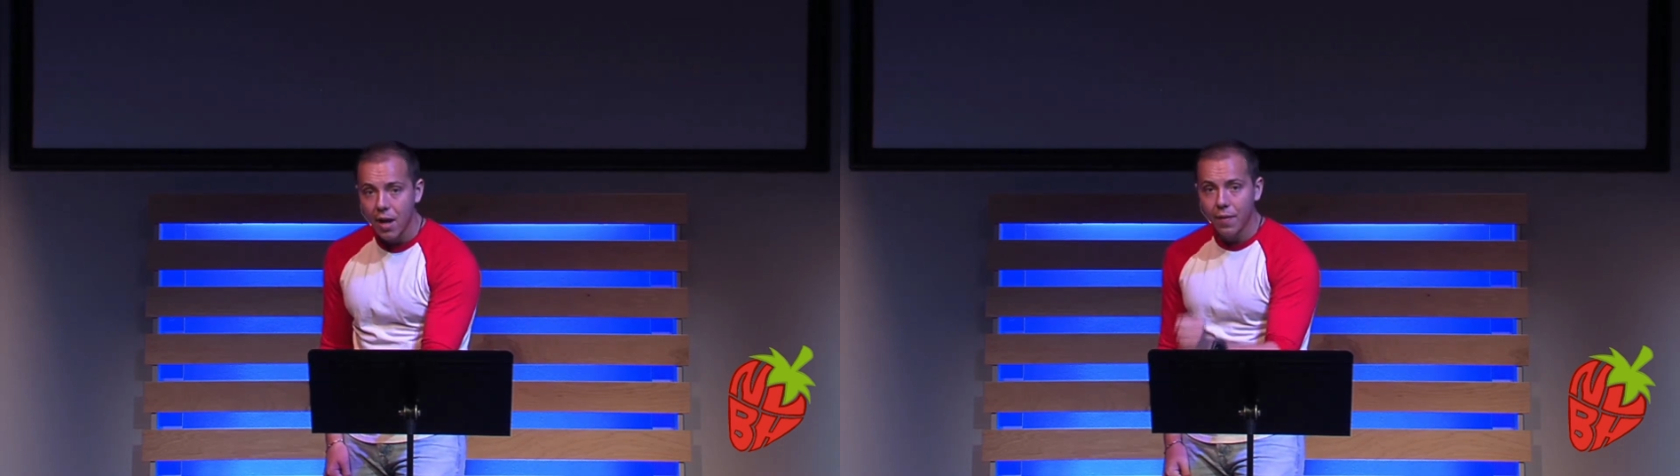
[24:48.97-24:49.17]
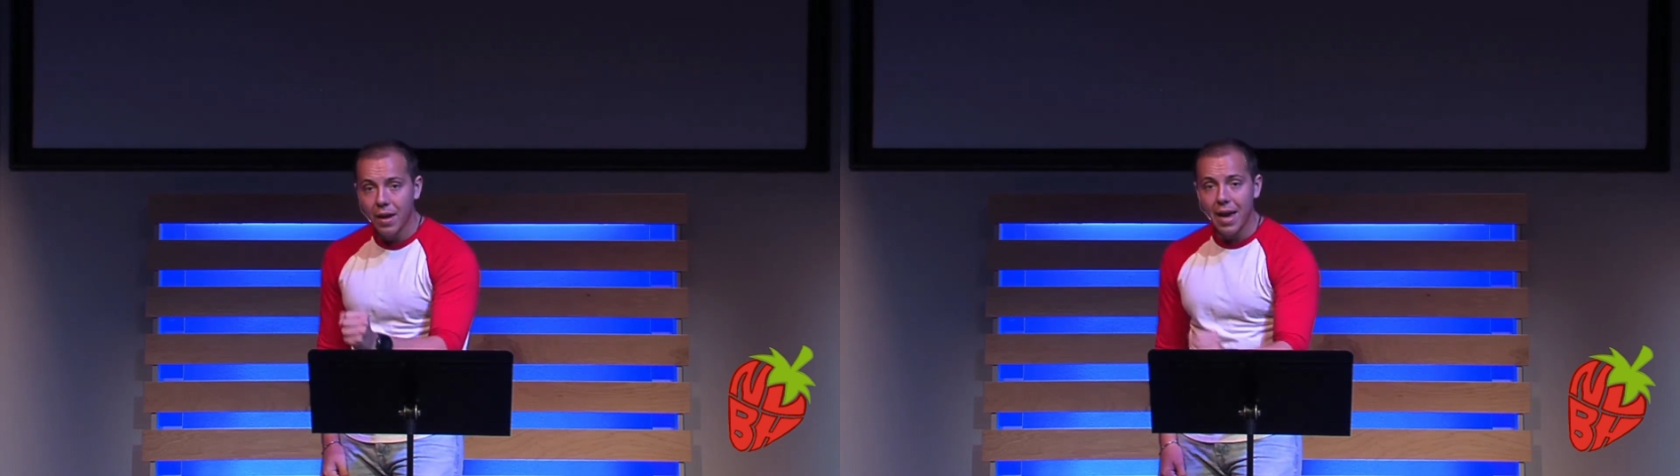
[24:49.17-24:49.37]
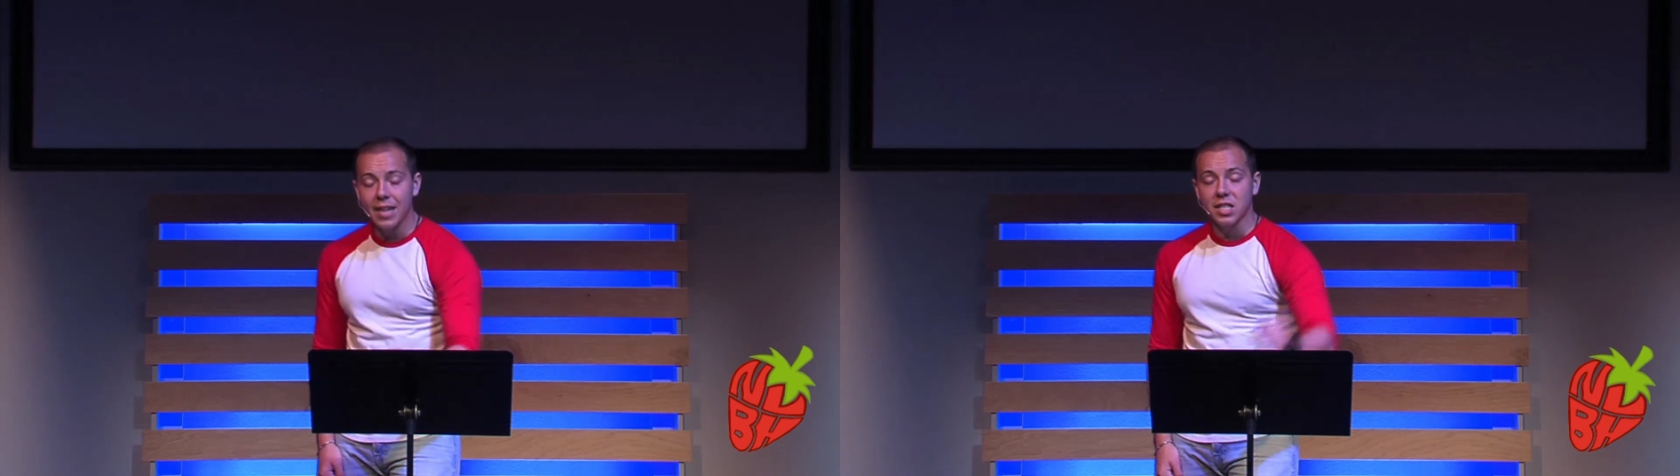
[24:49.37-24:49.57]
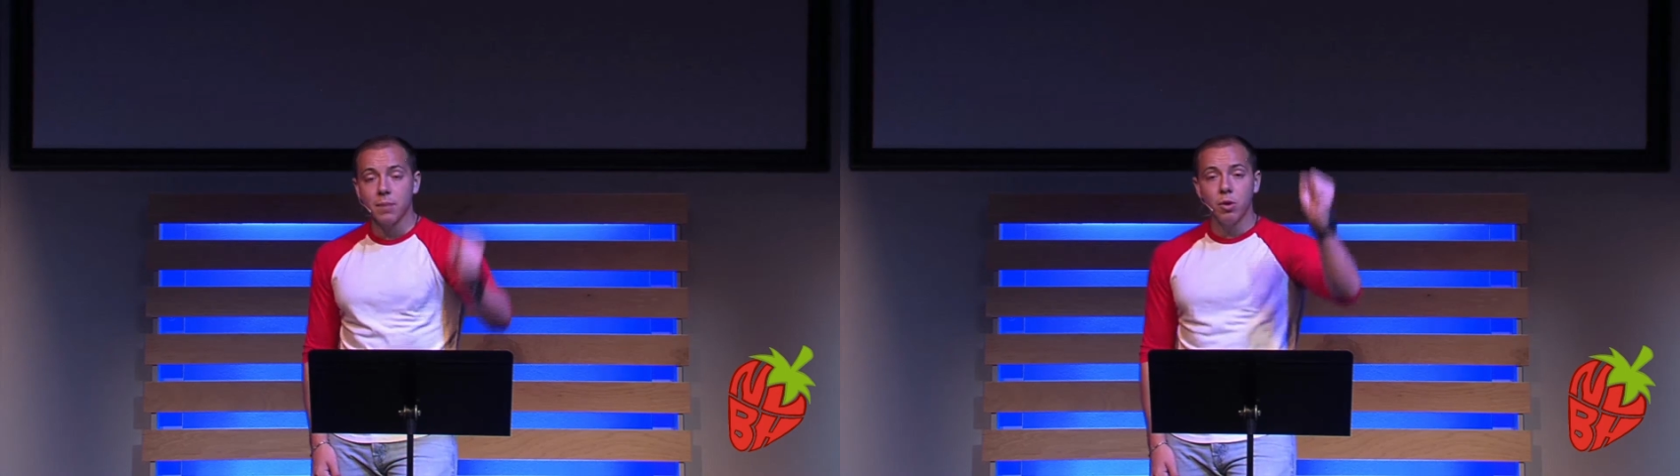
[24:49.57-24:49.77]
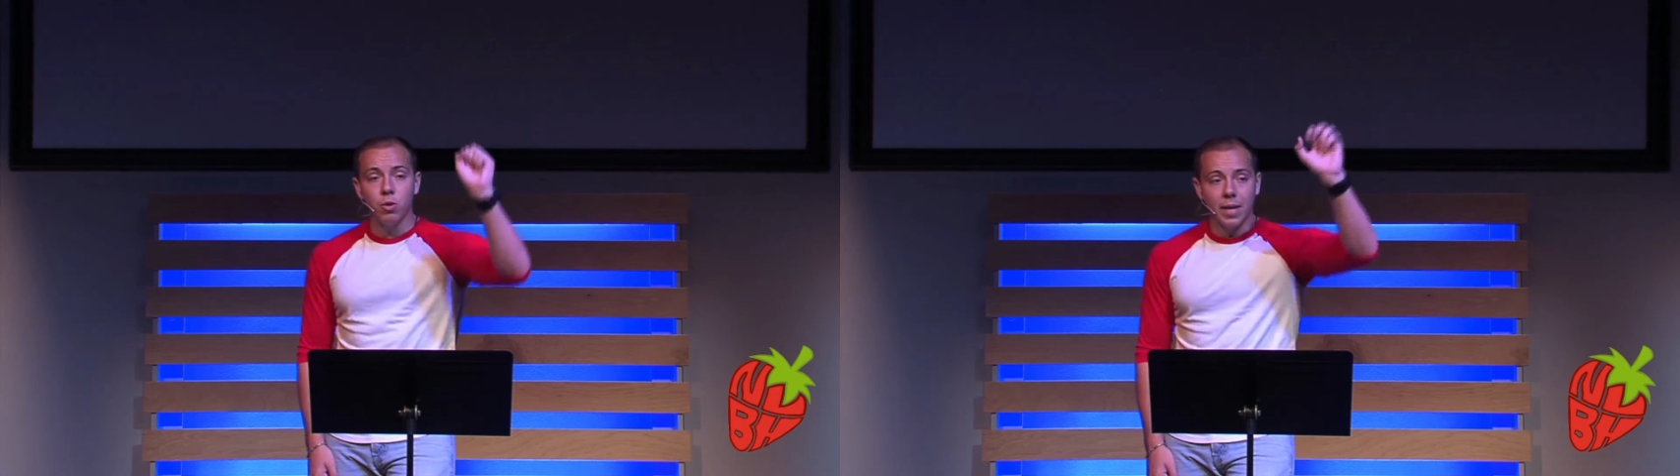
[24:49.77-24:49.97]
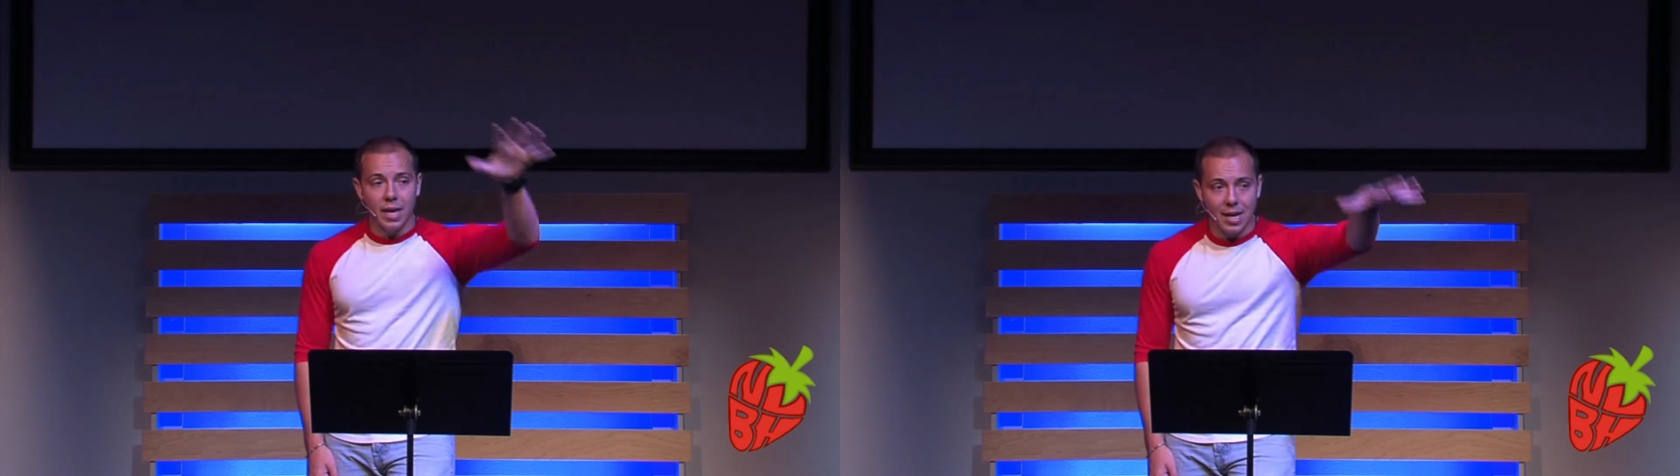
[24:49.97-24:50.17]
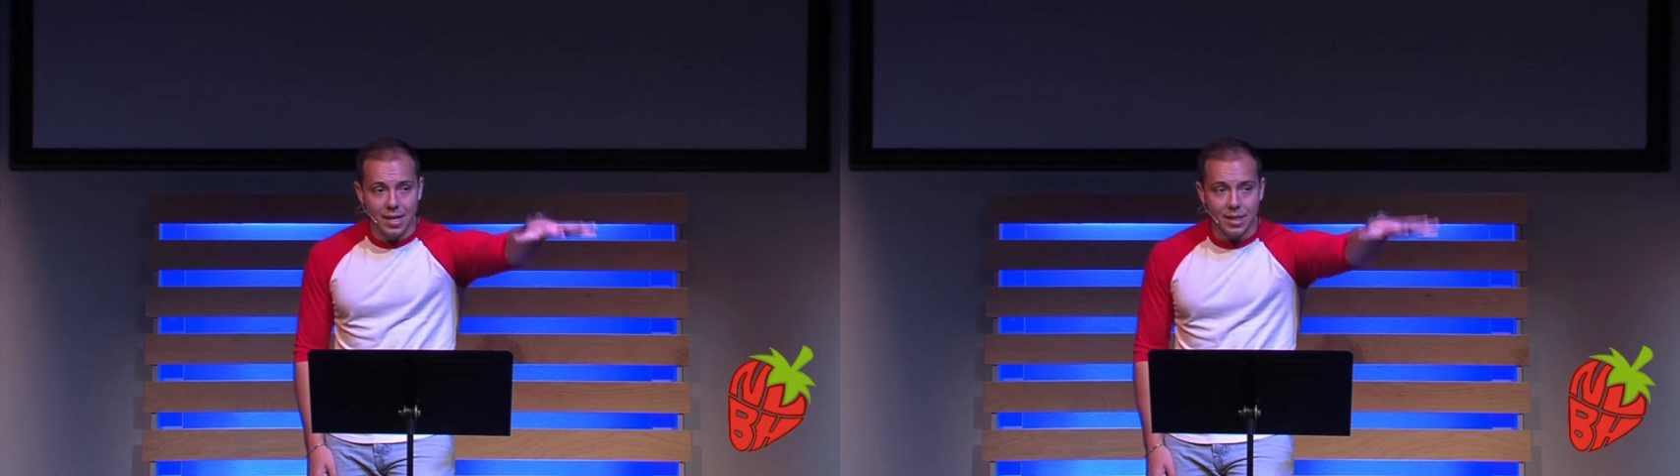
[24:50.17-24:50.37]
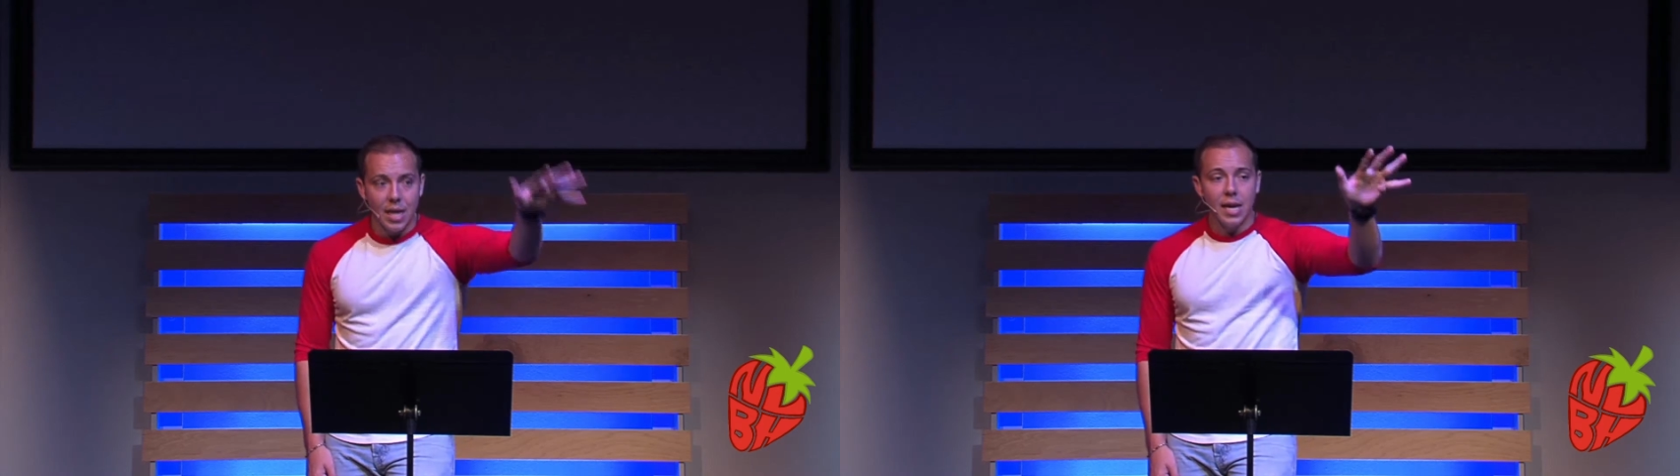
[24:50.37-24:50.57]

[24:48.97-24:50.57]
They asked him who he is.